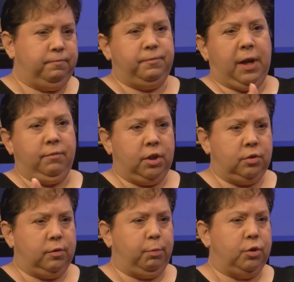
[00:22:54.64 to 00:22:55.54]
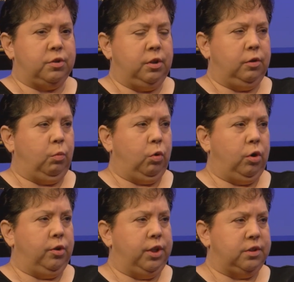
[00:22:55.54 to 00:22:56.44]
500th person in the
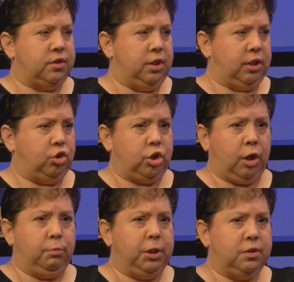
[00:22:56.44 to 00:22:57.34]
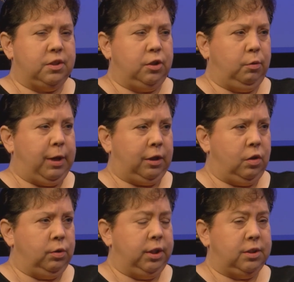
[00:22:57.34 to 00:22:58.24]
world that's done Shelby and Steel
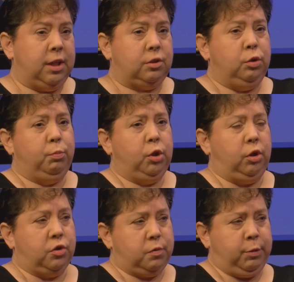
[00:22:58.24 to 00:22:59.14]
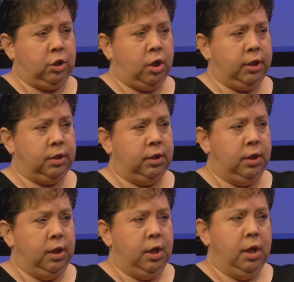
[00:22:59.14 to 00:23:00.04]
Magnolias. Yes, you put your spin on it.
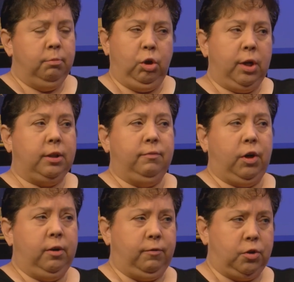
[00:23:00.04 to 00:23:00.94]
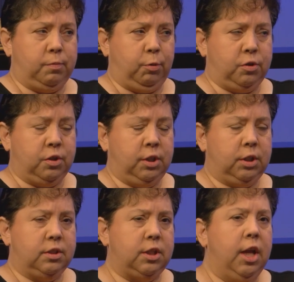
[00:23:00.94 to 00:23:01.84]
But you're not the very first person that does it.